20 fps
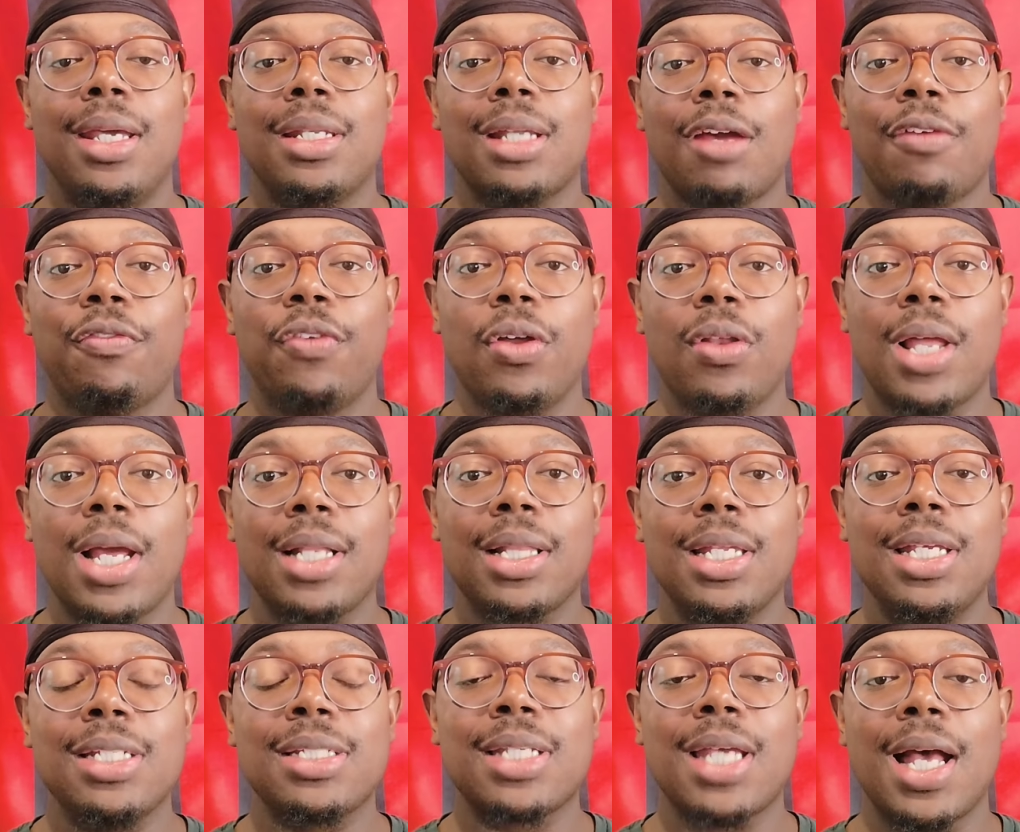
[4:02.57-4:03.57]
And I feel like
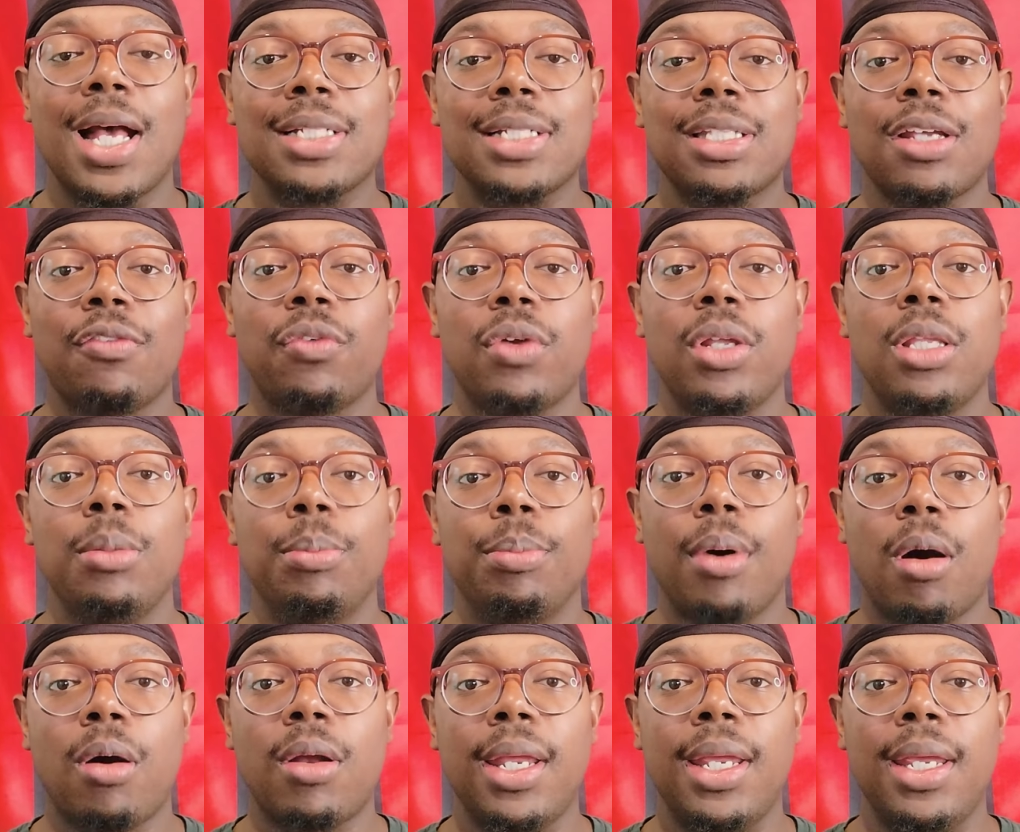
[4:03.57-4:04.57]
these guys have really
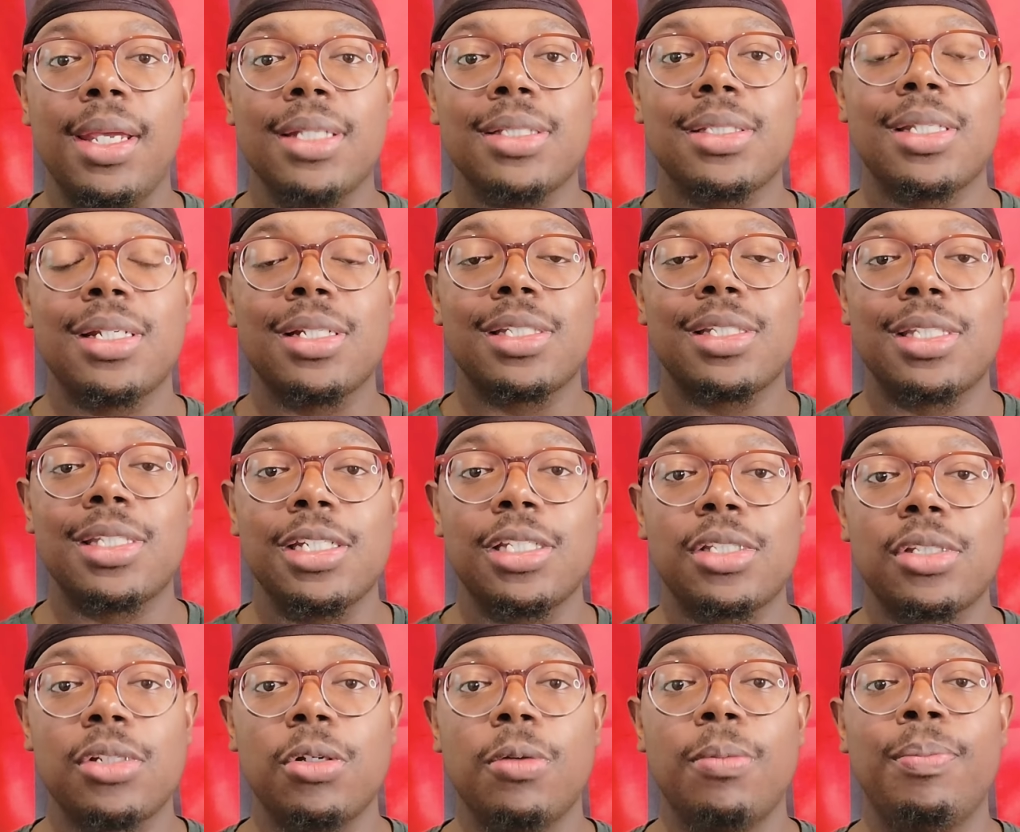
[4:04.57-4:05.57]
bought into the
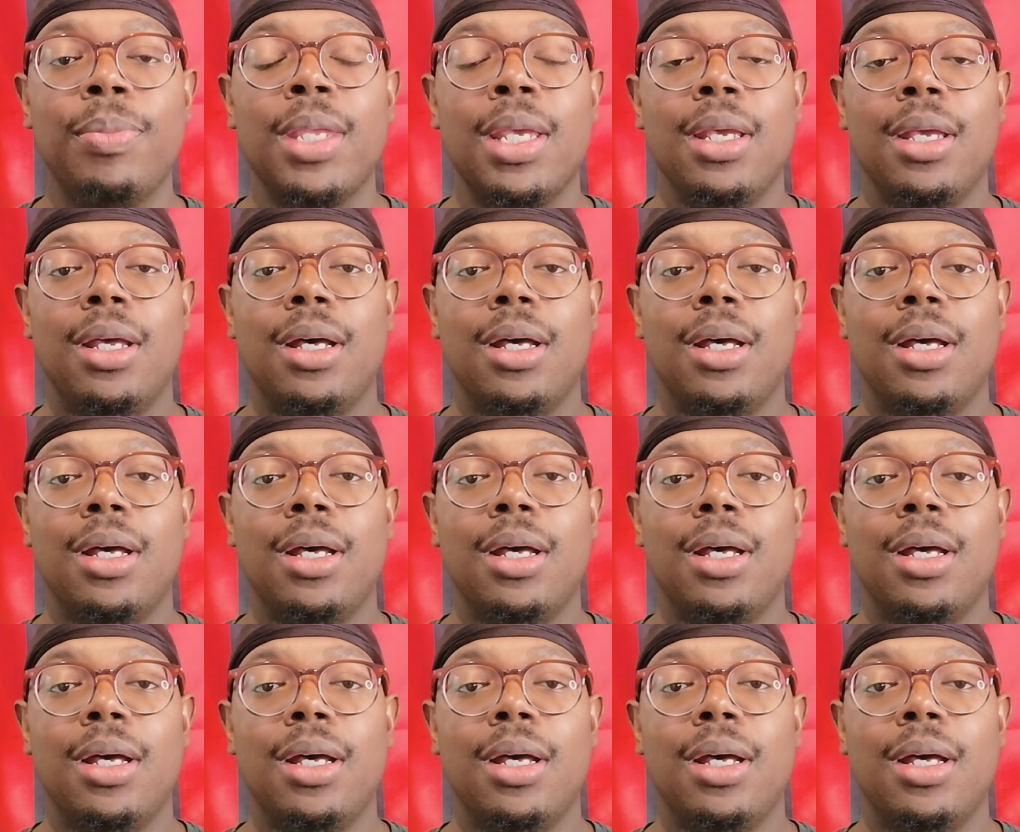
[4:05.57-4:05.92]
system.